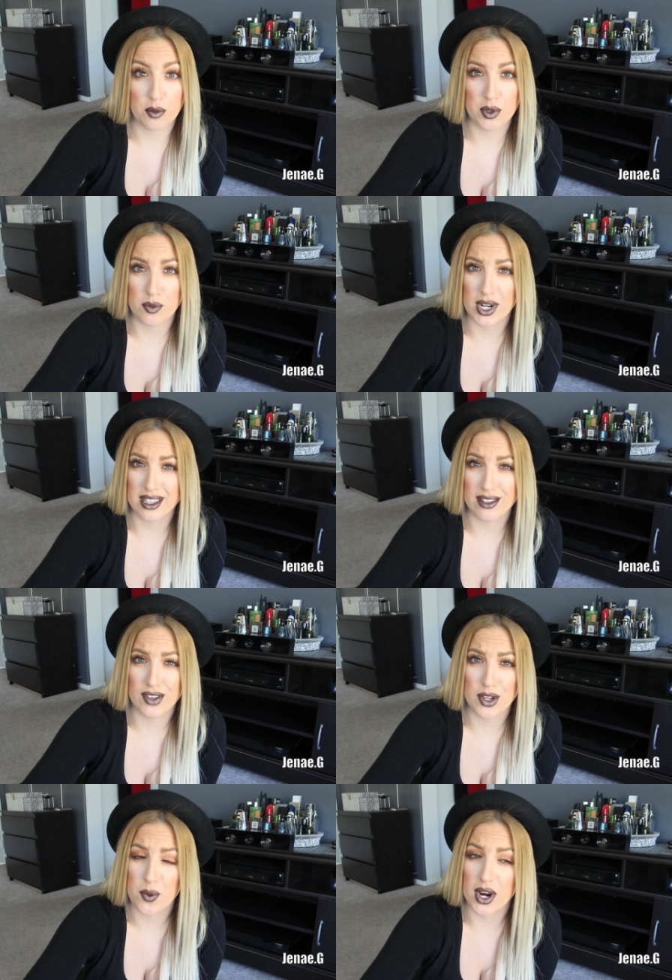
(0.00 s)
I wouldn't want to live
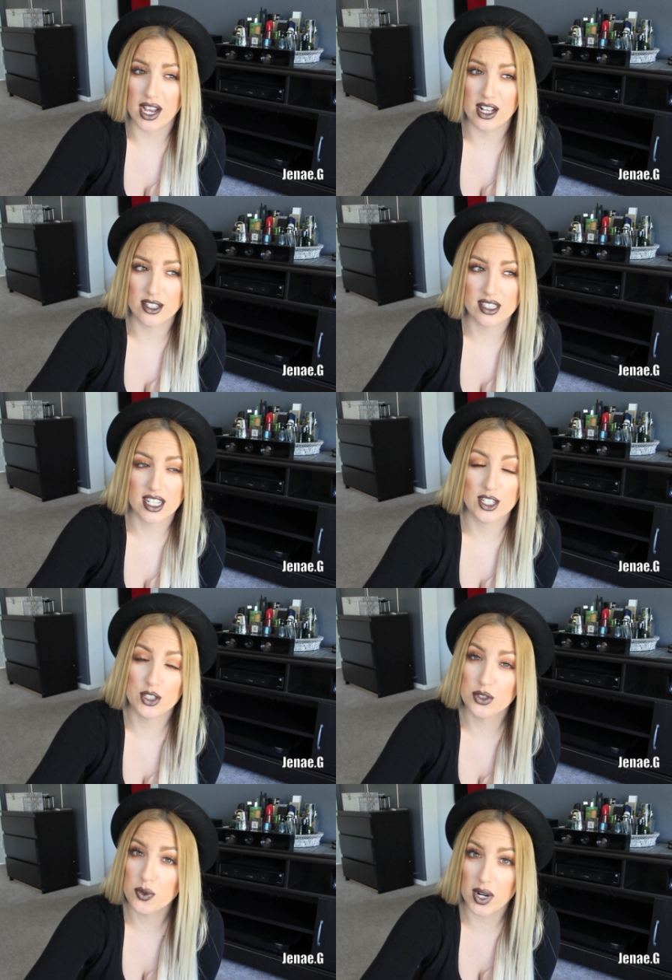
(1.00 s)
anywhere else. I
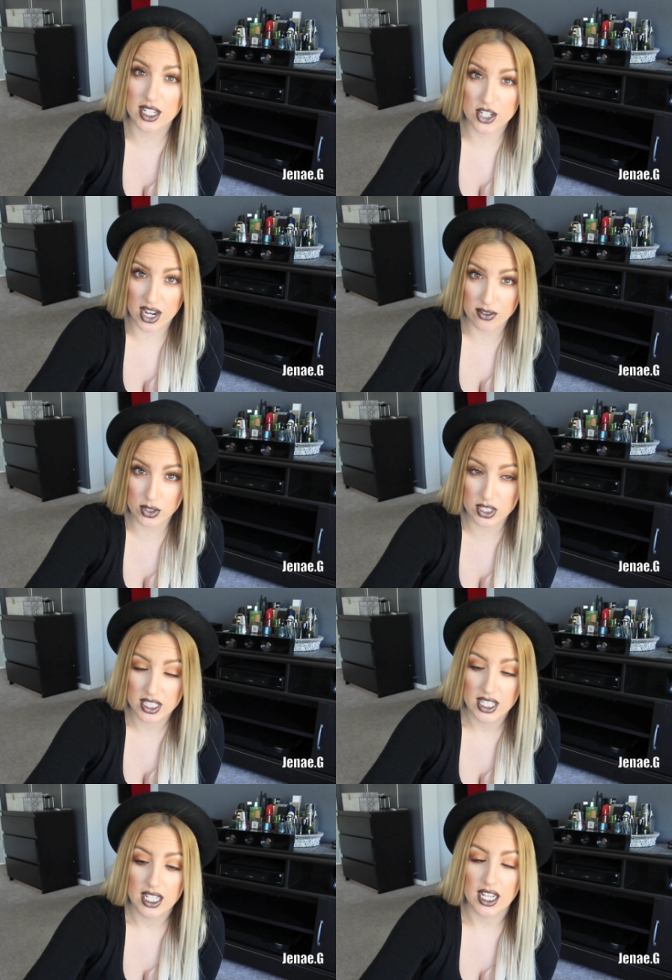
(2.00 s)
do want to travel.
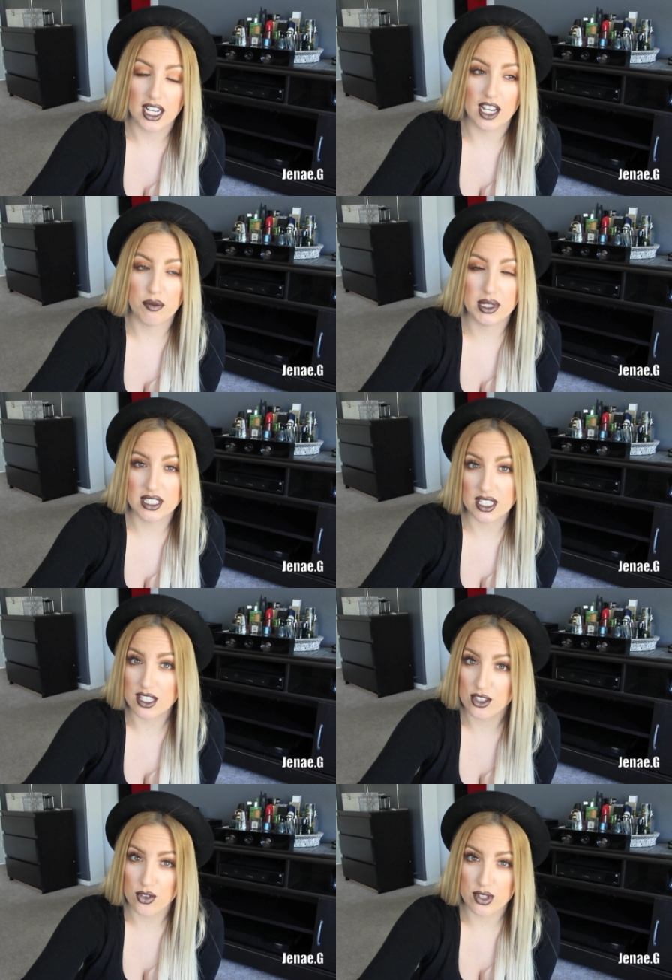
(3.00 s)
I've been to the
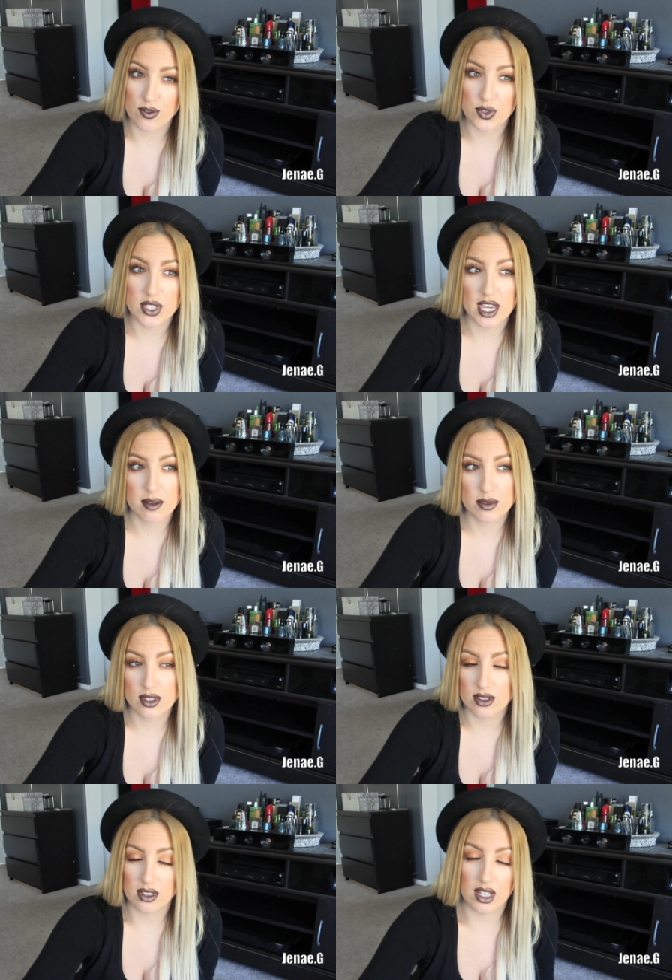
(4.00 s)
East Coast a few
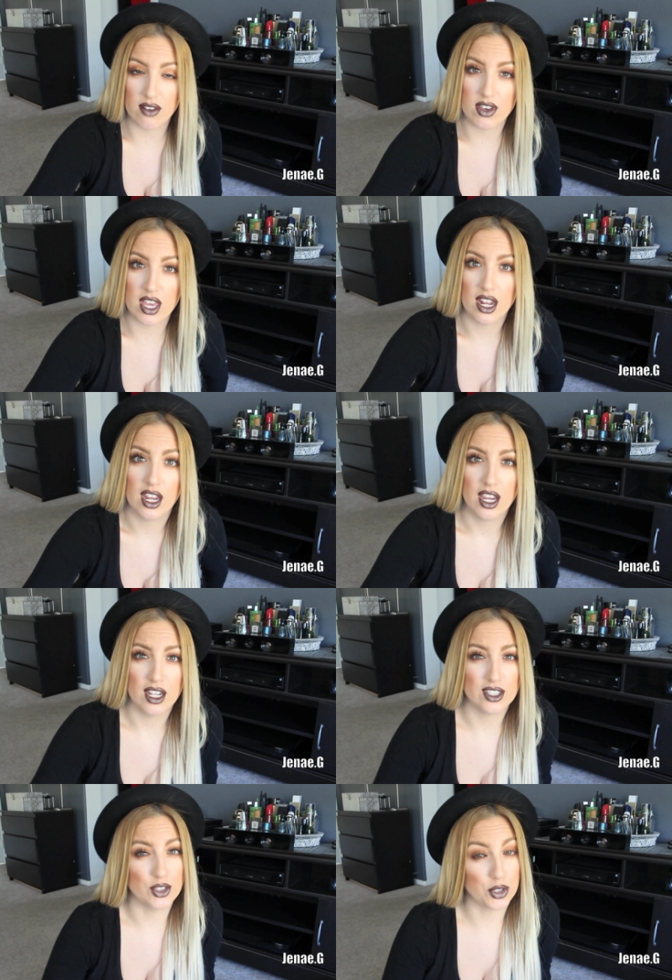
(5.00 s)
times. Love it.
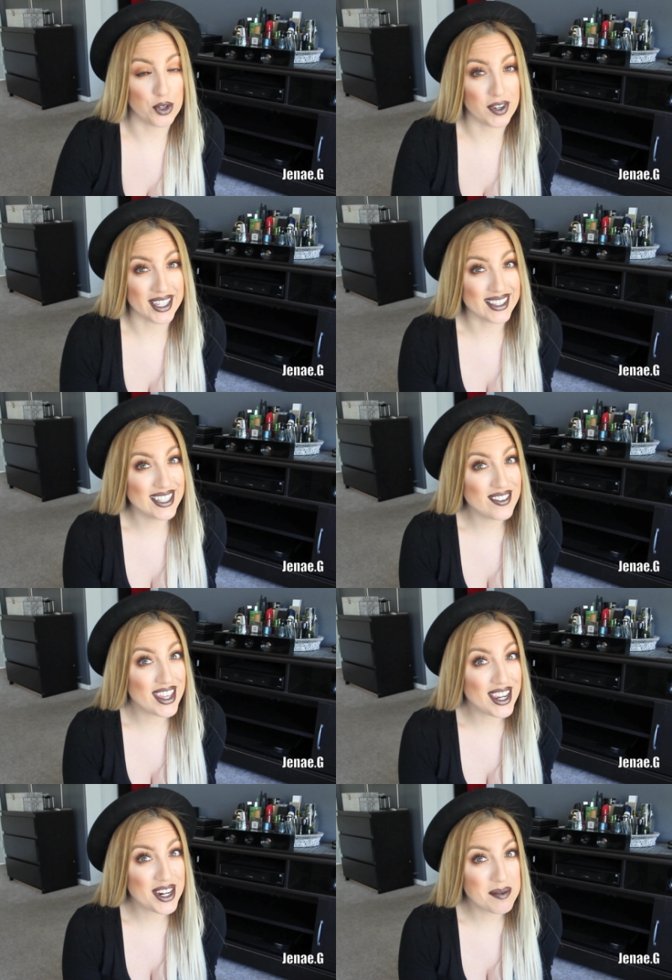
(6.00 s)
Don't know if I could live
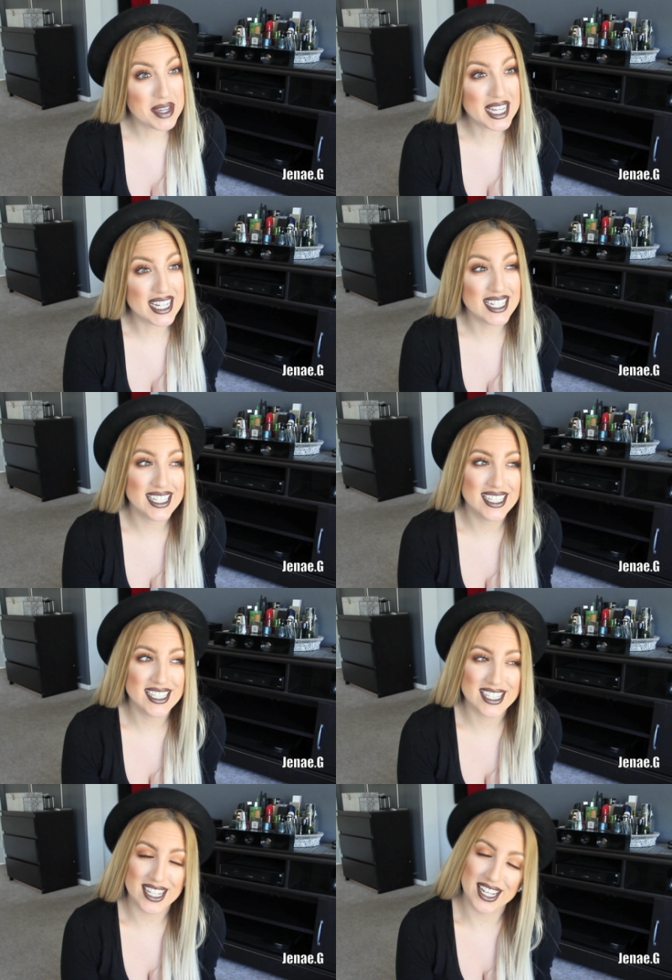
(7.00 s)
there
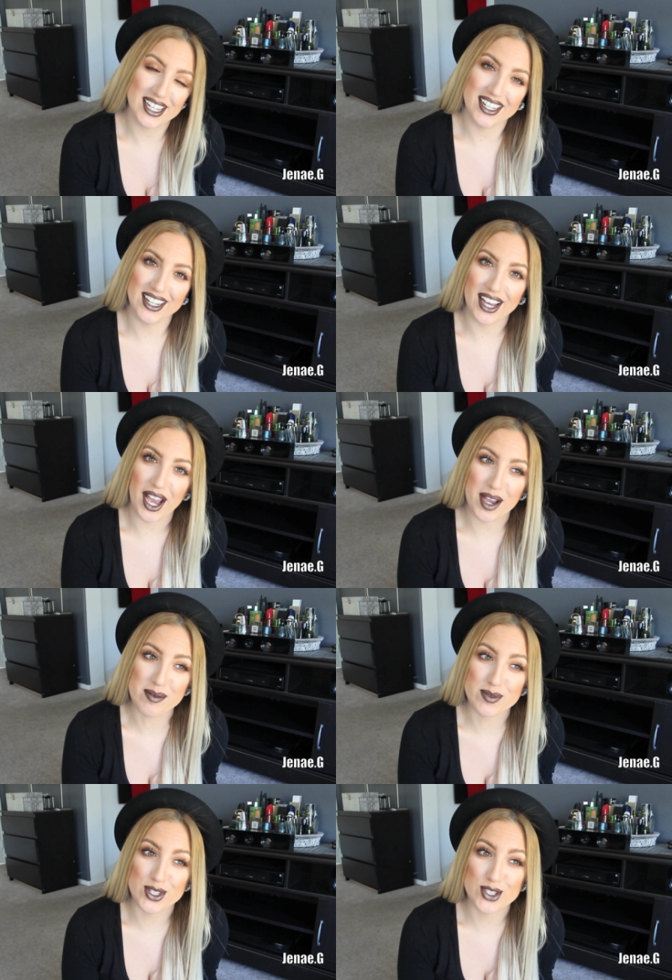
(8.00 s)
because
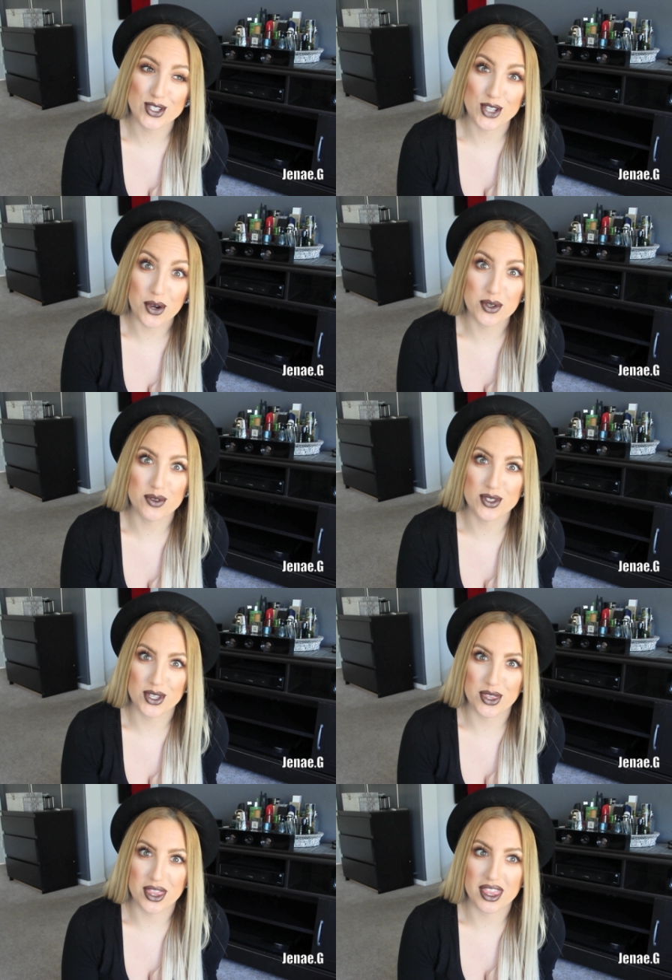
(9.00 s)
I'm just so used
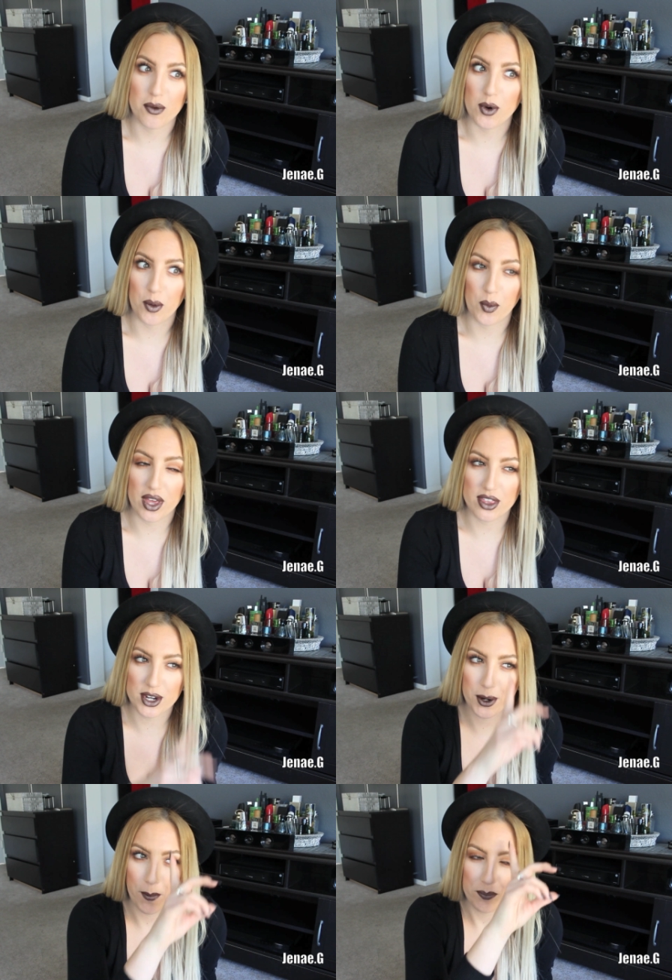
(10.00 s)
to the warm
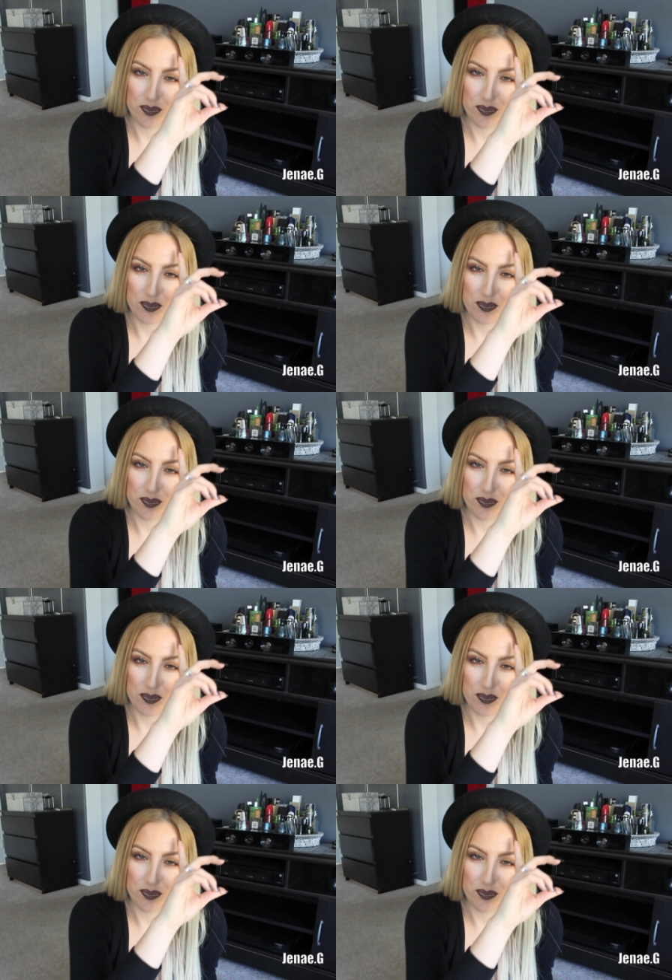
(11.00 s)
weather.